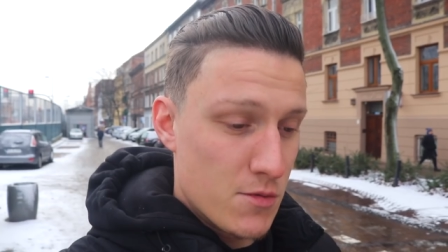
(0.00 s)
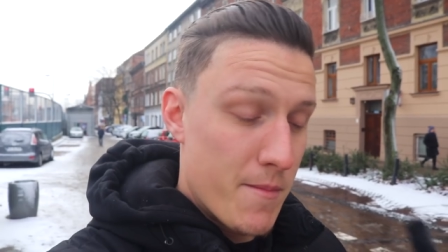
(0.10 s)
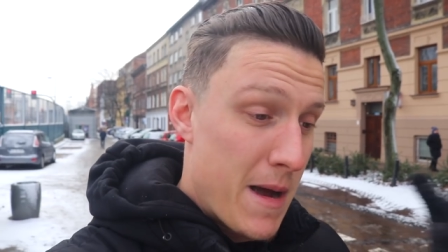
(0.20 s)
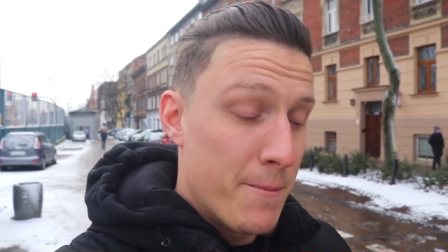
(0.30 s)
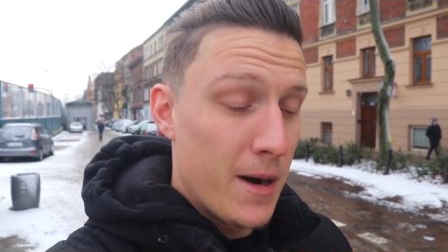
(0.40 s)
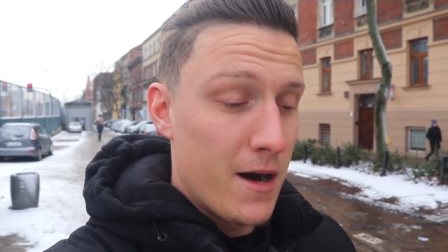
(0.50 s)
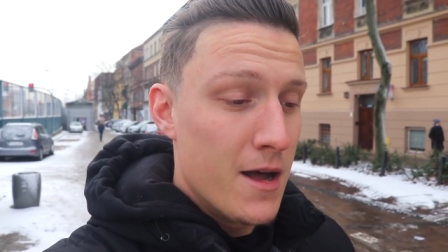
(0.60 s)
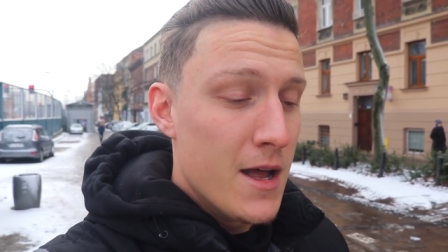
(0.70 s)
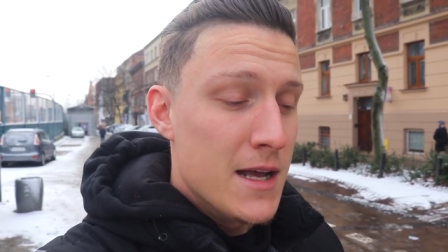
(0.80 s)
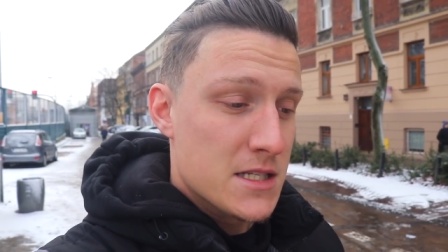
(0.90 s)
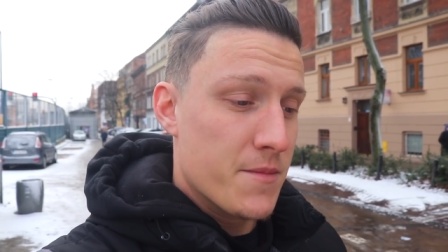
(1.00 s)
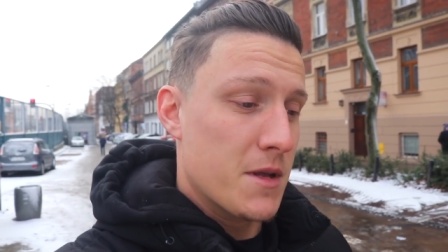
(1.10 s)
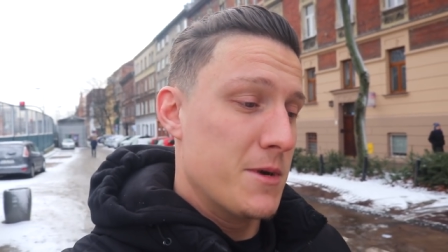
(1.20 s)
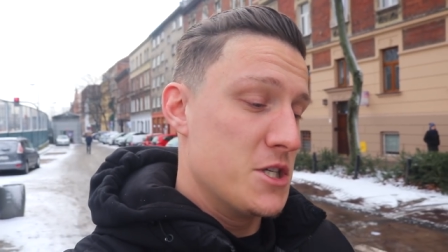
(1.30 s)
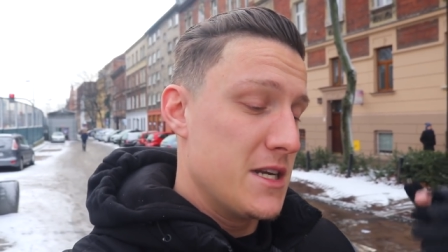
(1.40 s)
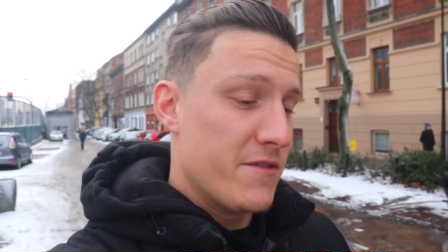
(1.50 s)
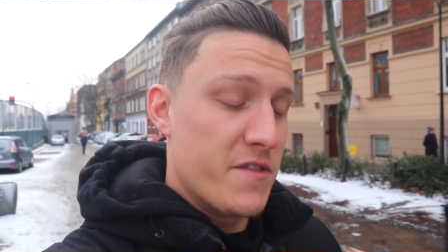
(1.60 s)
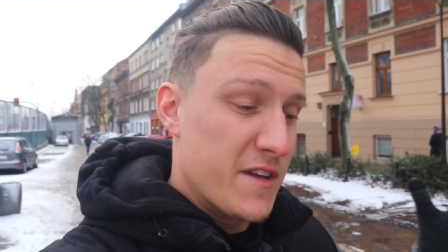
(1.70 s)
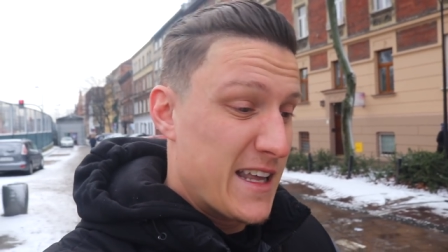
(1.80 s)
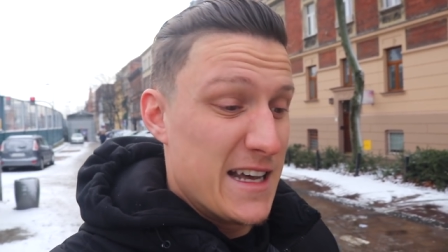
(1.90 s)
remember, something we should never
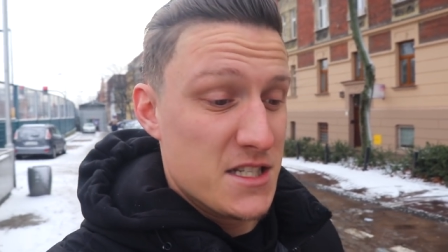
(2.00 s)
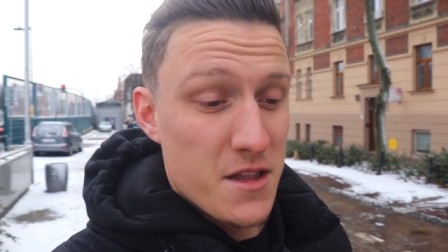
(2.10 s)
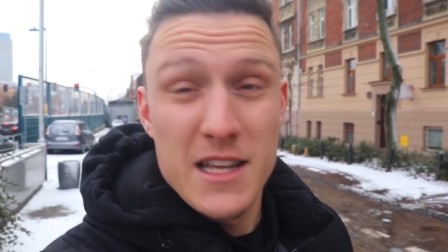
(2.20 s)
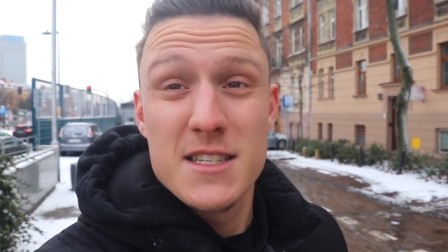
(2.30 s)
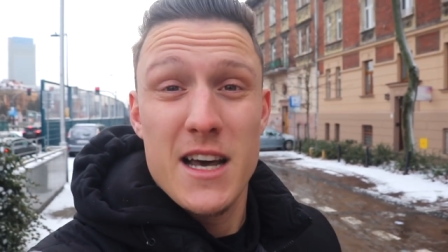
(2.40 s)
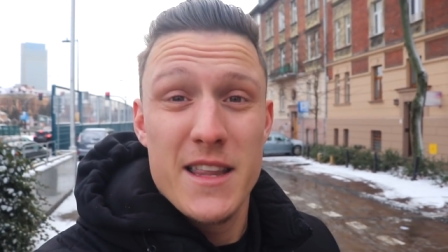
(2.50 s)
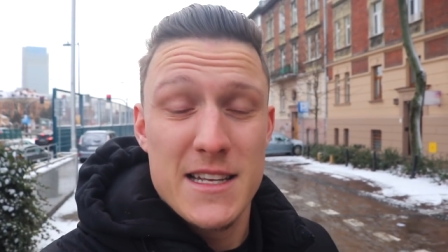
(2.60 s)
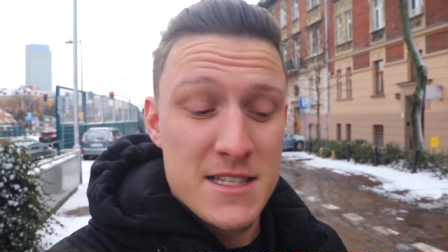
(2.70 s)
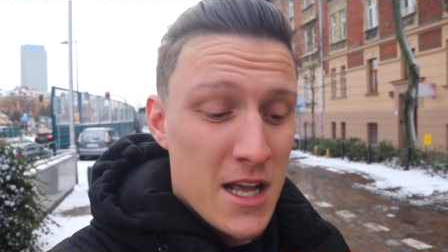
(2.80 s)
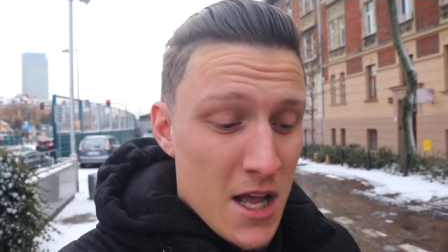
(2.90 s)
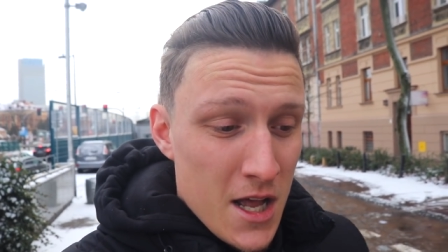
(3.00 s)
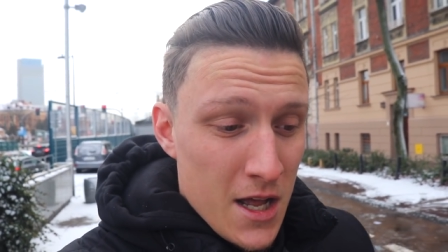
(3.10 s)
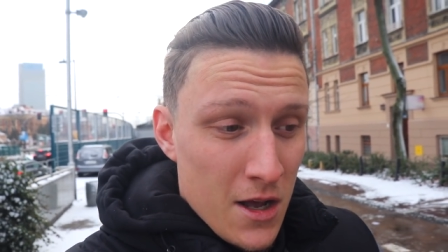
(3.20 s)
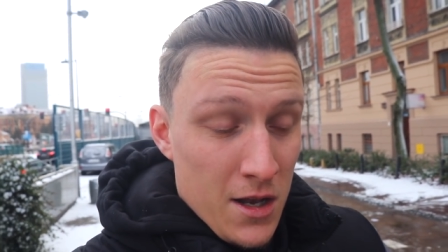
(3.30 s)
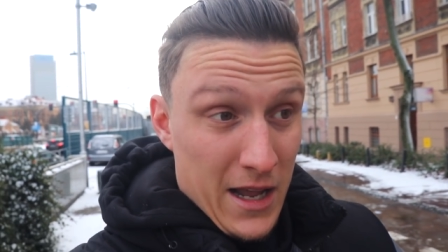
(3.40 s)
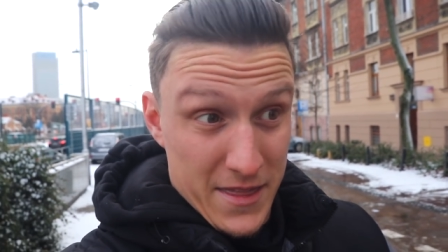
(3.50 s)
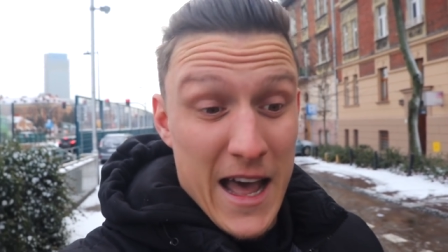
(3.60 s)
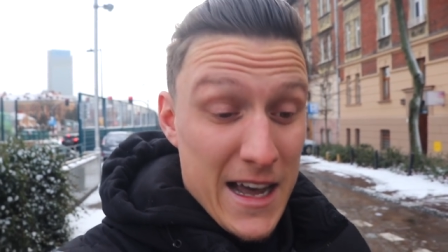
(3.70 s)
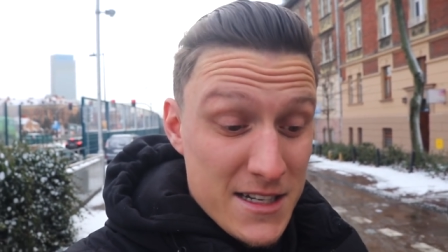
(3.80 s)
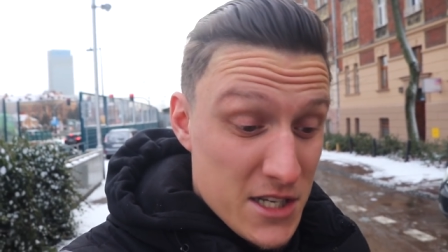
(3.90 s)
forget, so things like this, like
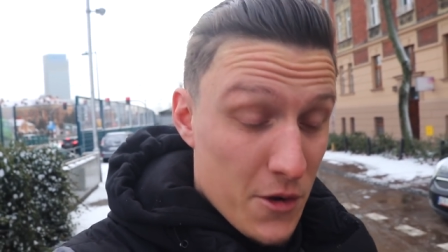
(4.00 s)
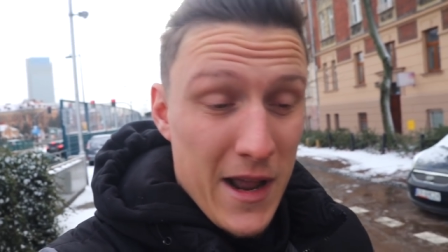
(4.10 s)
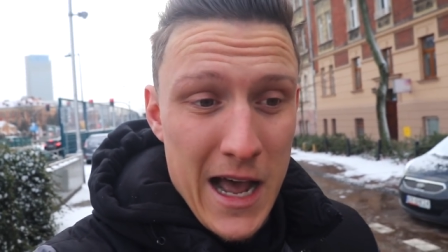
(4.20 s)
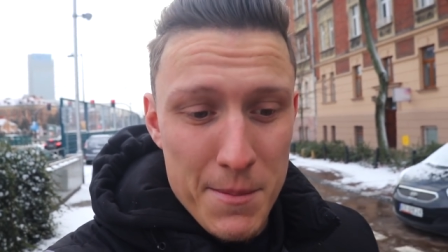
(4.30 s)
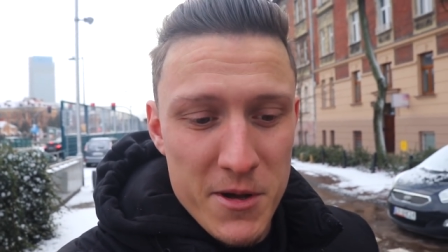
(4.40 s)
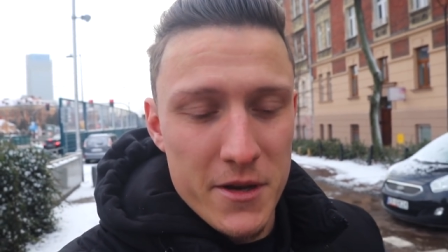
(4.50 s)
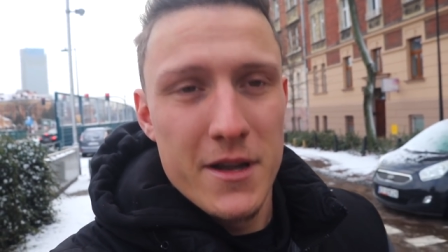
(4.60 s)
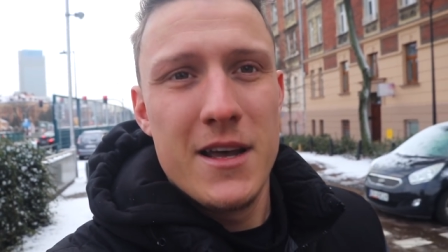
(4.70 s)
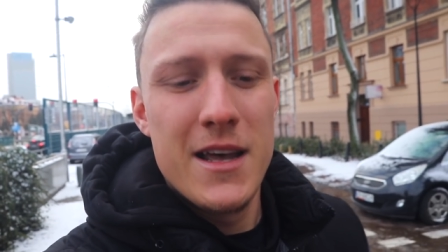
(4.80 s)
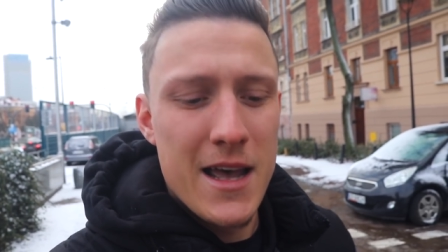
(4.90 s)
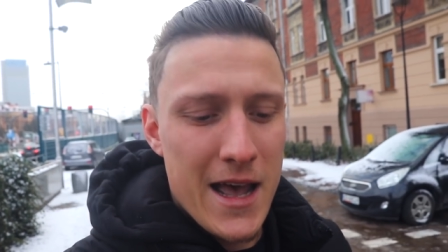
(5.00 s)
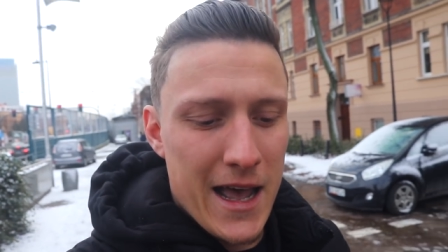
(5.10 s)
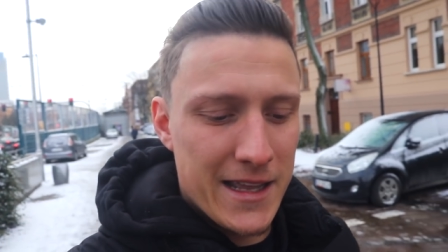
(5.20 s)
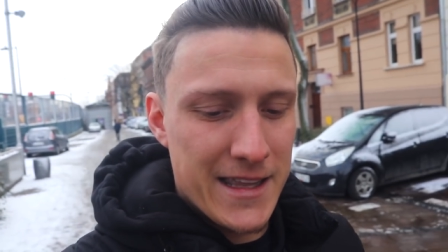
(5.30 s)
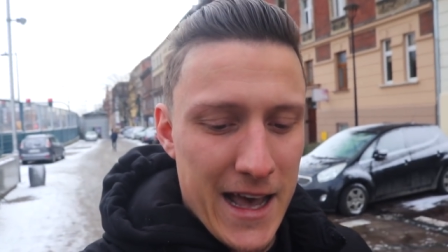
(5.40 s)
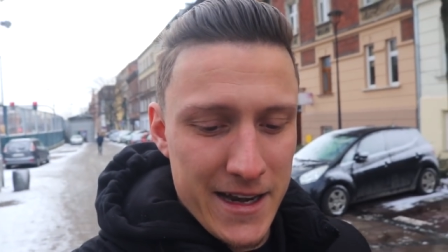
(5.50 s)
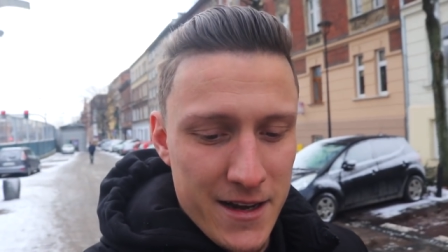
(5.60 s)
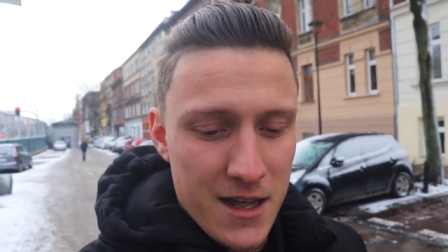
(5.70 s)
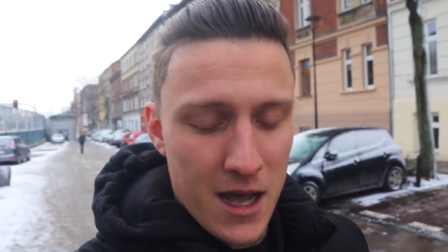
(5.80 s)
that, don't happen again.